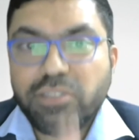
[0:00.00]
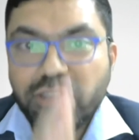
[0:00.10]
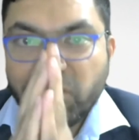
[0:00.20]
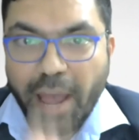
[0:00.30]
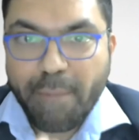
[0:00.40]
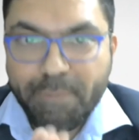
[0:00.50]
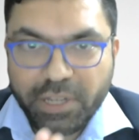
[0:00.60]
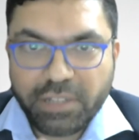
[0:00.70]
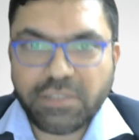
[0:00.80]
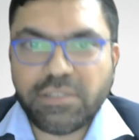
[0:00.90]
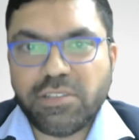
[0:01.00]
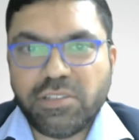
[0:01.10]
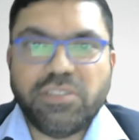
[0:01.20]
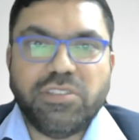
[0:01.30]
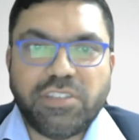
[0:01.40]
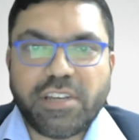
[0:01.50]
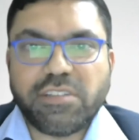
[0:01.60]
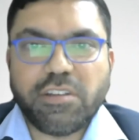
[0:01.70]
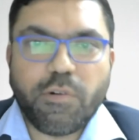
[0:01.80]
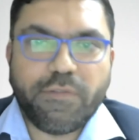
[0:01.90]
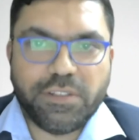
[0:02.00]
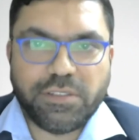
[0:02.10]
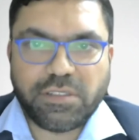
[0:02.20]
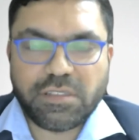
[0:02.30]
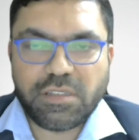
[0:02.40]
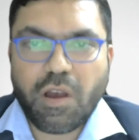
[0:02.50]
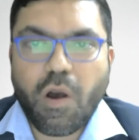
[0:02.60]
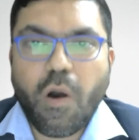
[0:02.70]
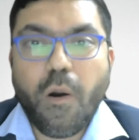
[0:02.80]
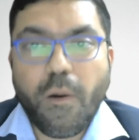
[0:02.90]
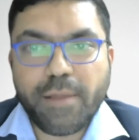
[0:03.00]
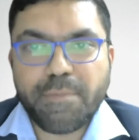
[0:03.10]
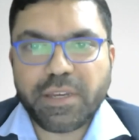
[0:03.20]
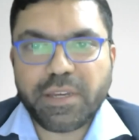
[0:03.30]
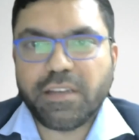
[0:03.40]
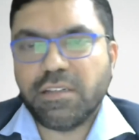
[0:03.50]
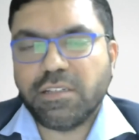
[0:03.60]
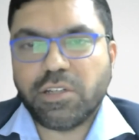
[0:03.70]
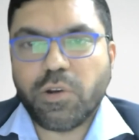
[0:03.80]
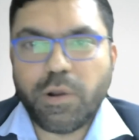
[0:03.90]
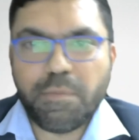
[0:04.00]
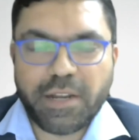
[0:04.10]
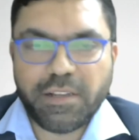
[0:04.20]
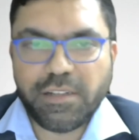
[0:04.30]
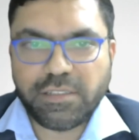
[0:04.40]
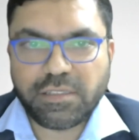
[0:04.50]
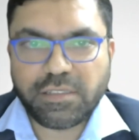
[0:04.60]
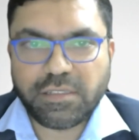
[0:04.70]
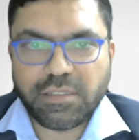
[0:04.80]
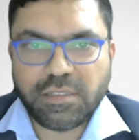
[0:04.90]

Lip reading: Champion Jesse Owens, Olympic gold medalist.